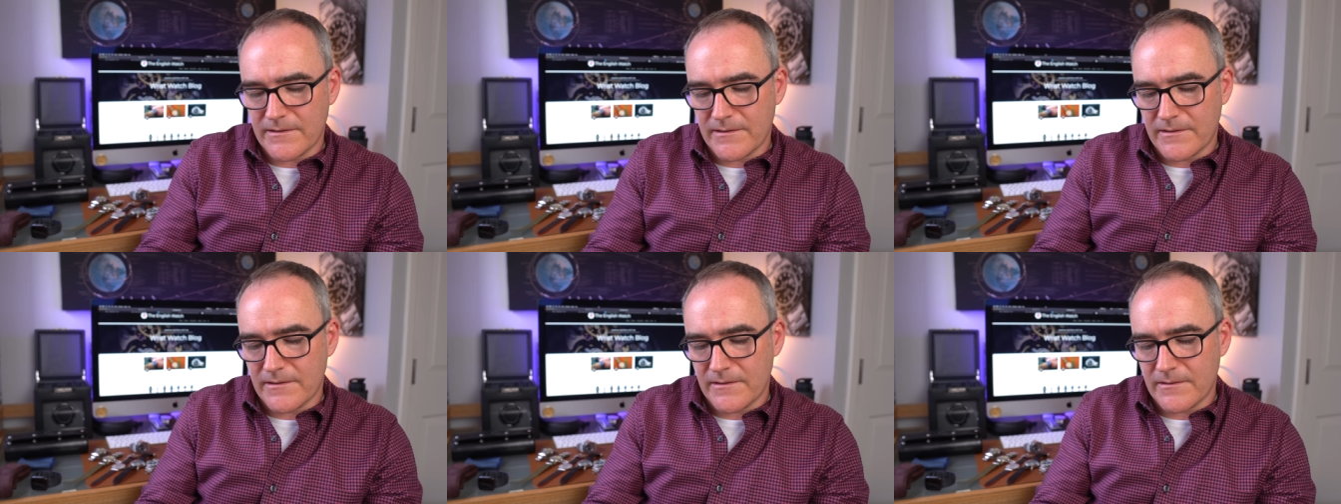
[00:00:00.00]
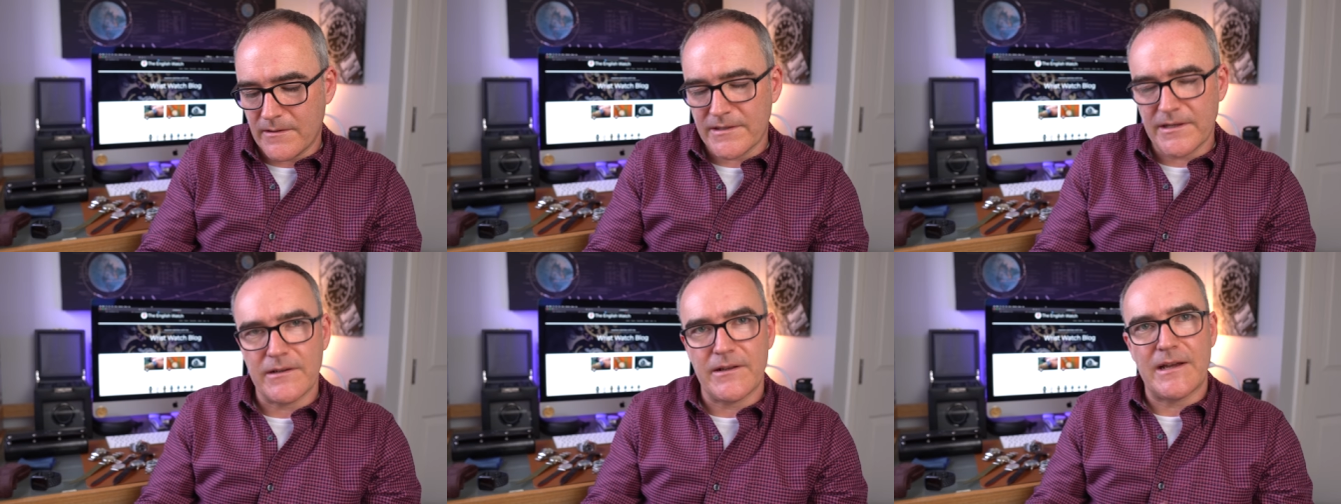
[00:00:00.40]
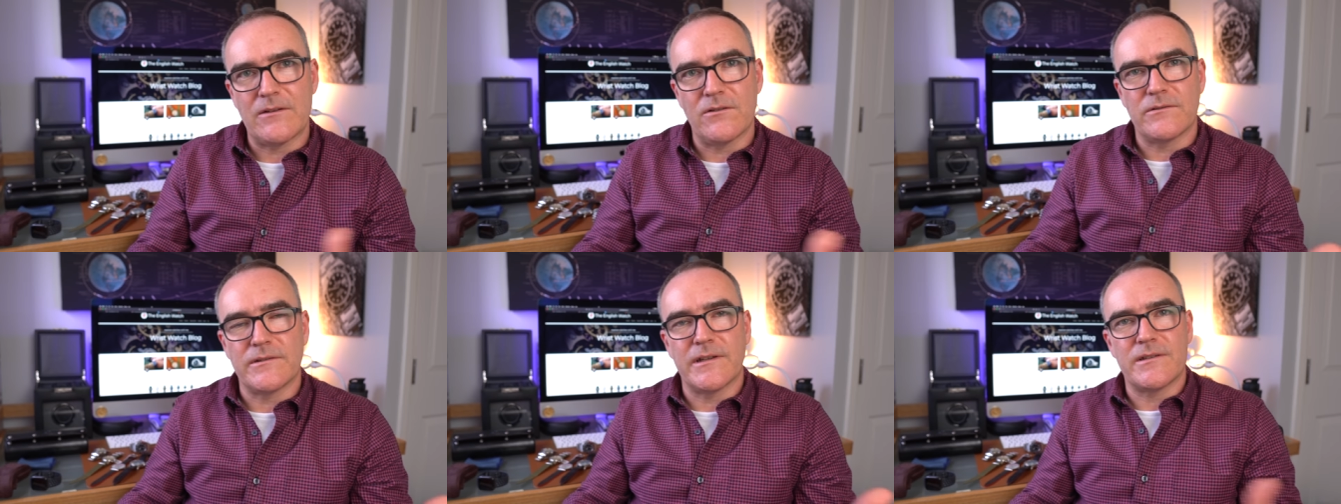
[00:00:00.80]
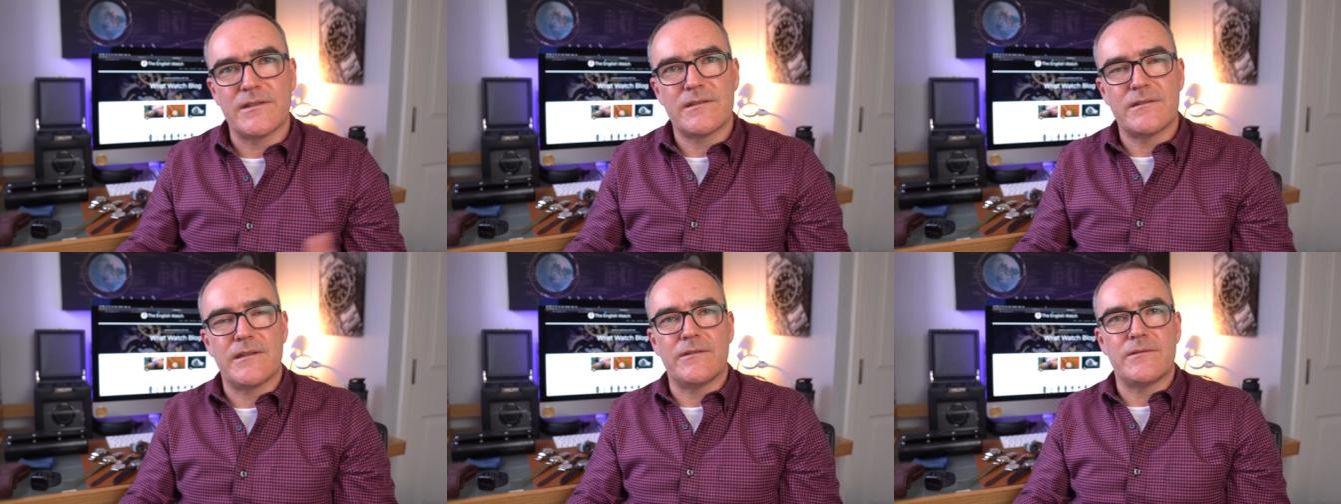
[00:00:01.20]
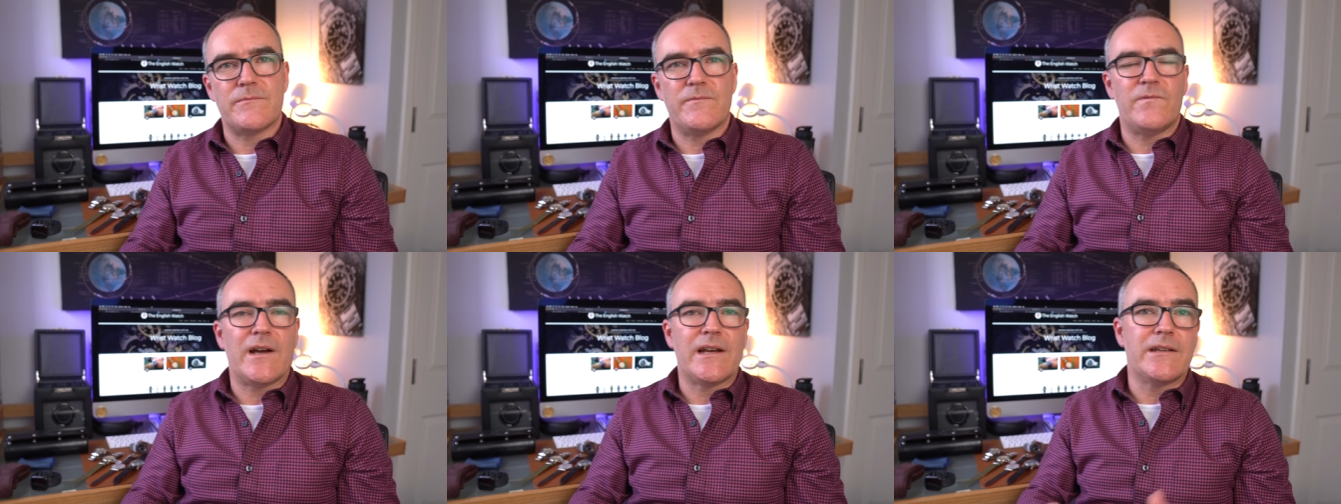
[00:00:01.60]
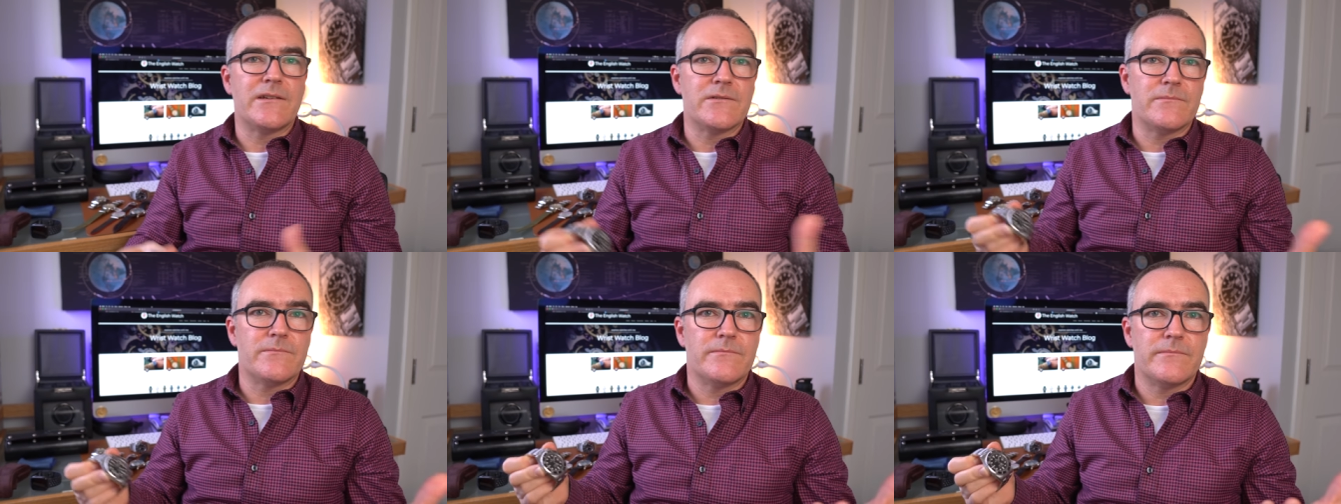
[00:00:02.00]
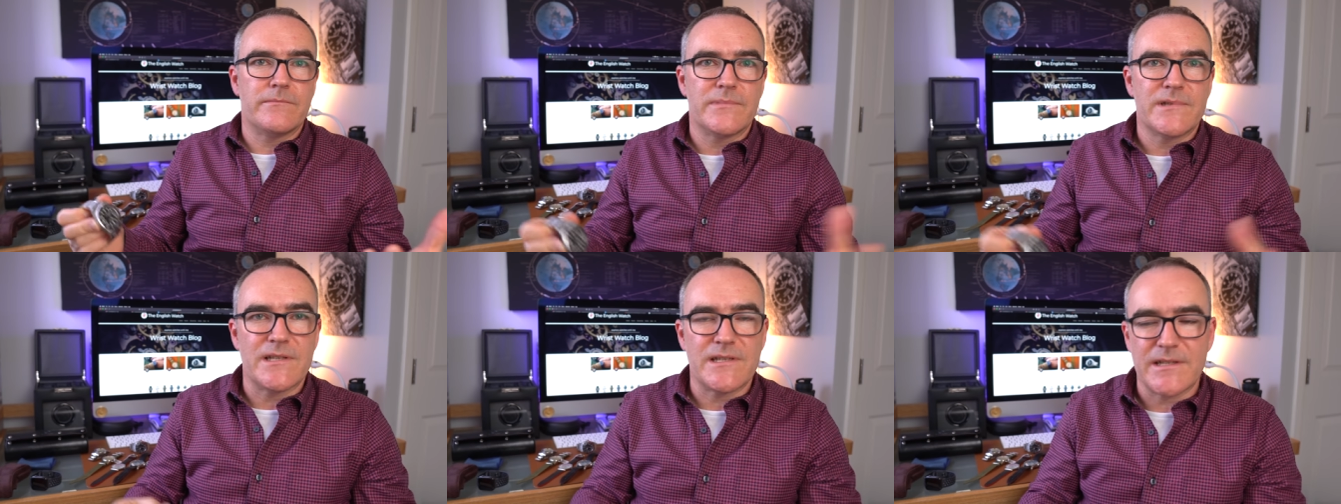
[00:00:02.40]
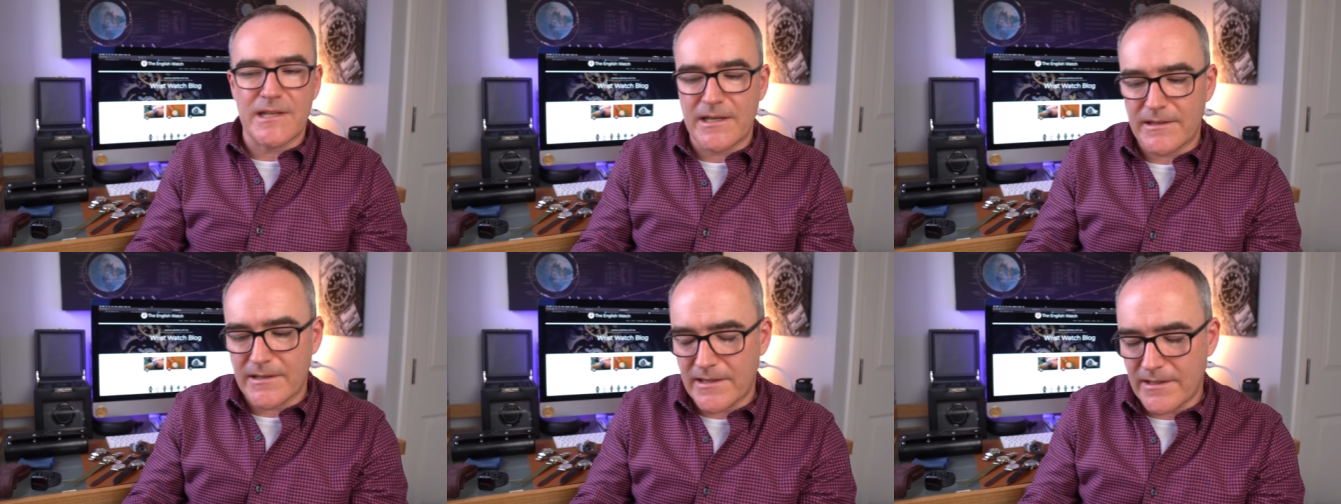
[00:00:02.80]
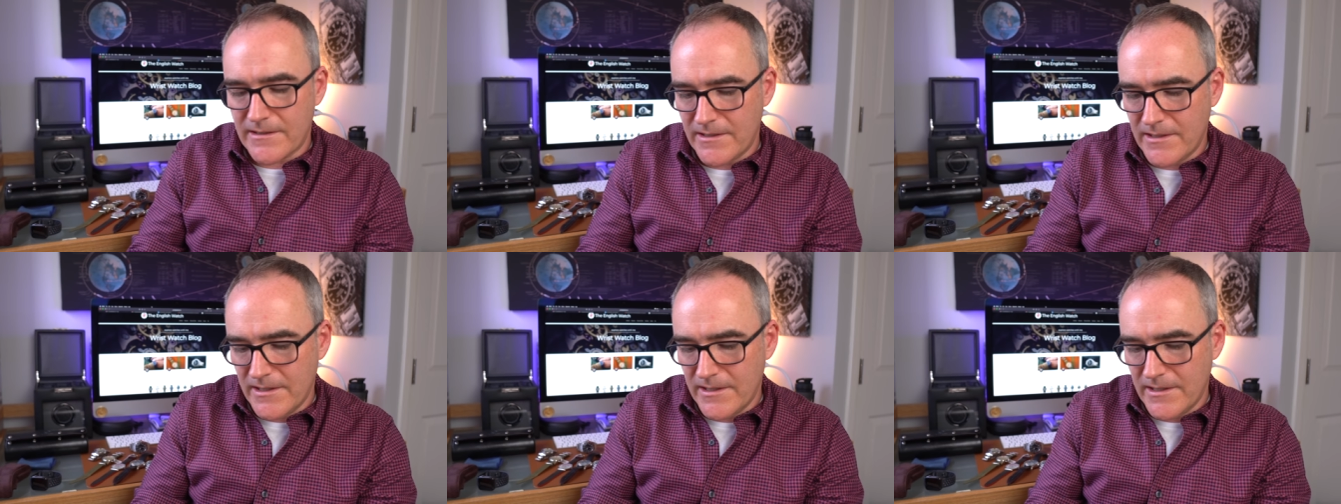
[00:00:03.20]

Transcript: Uh, I don't know how long those those values will sustain there.